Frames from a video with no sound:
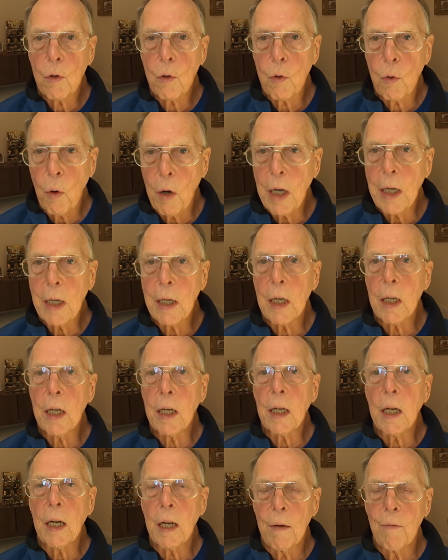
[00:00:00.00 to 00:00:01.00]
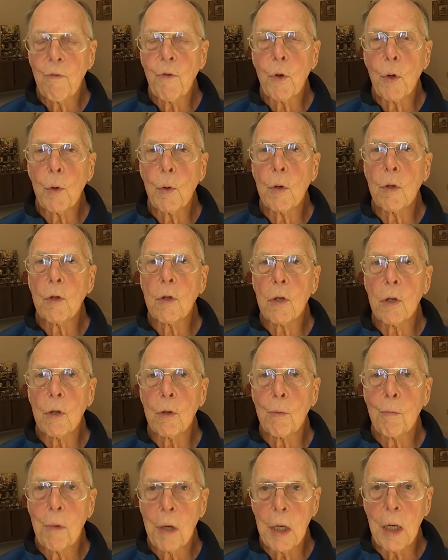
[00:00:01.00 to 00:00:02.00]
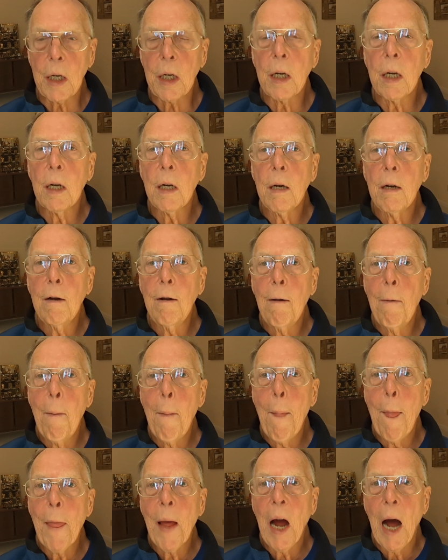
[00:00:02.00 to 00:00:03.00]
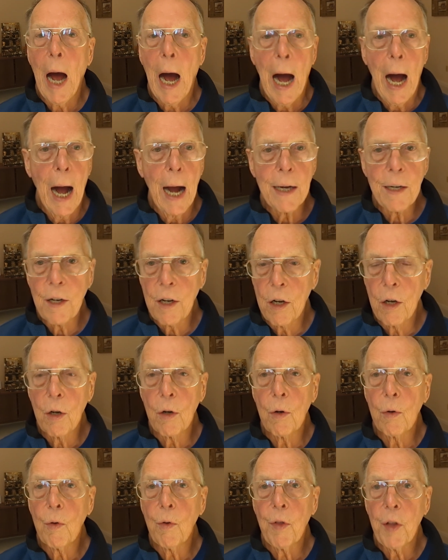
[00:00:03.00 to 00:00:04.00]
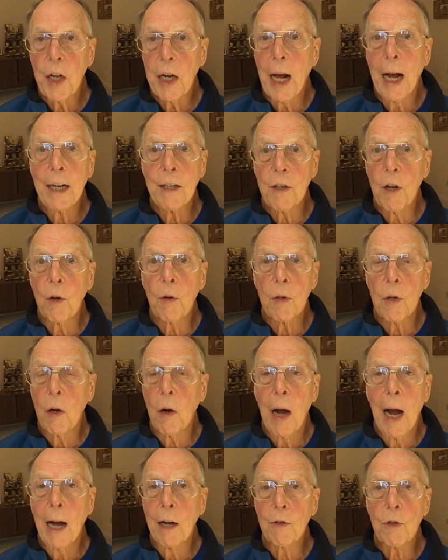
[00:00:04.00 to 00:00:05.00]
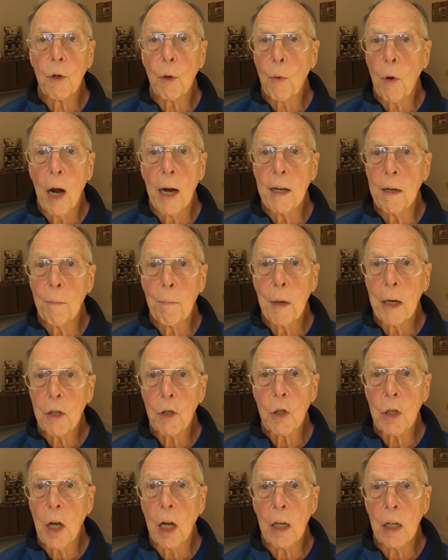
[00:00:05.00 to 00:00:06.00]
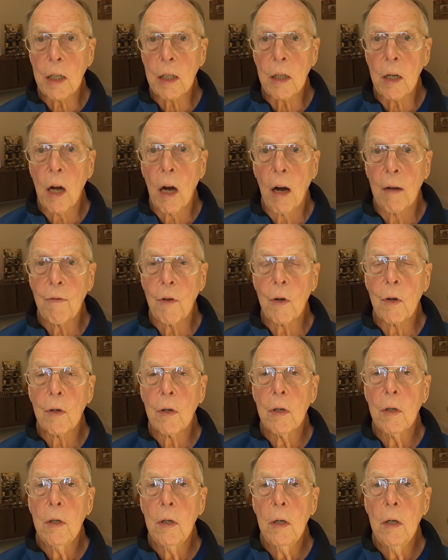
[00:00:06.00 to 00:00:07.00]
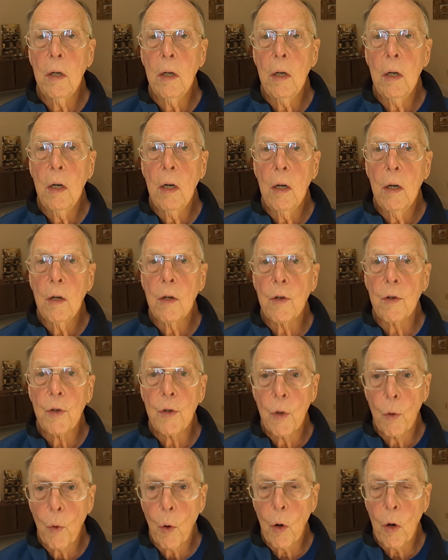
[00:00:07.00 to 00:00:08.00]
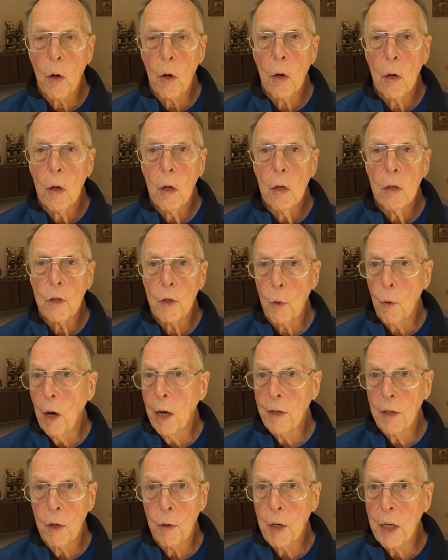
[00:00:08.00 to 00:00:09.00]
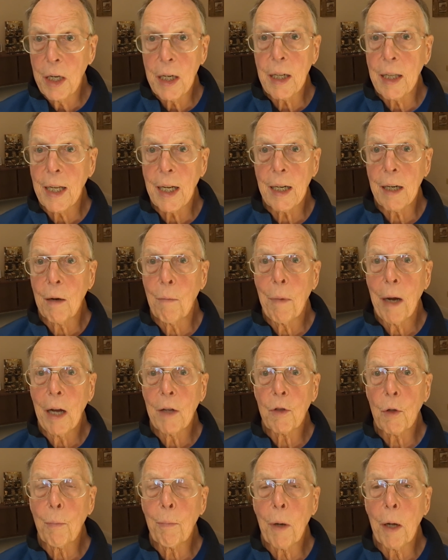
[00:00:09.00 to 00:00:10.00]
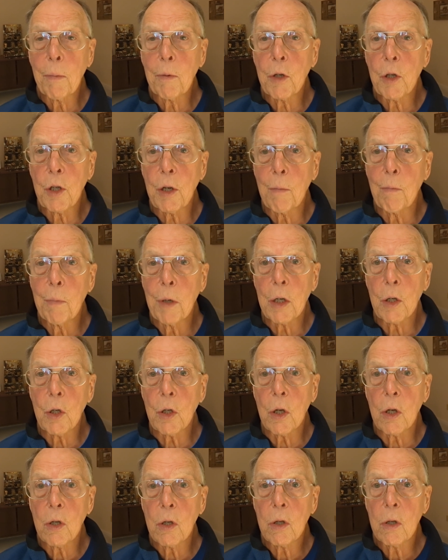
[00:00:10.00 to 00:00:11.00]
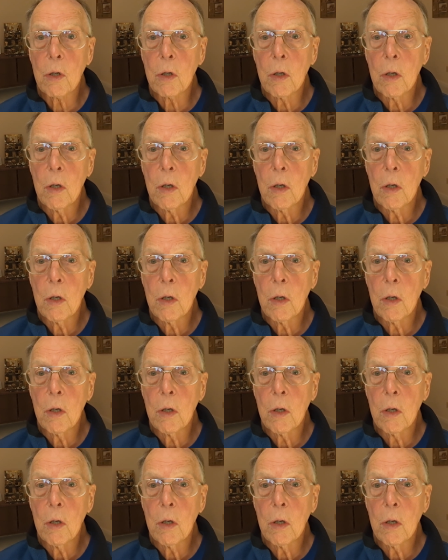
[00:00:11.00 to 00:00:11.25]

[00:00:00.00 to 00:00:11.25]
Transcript: greatly influences me. I know that I don't know how to write a best-selling novel, nor do I know anything about the publishing business.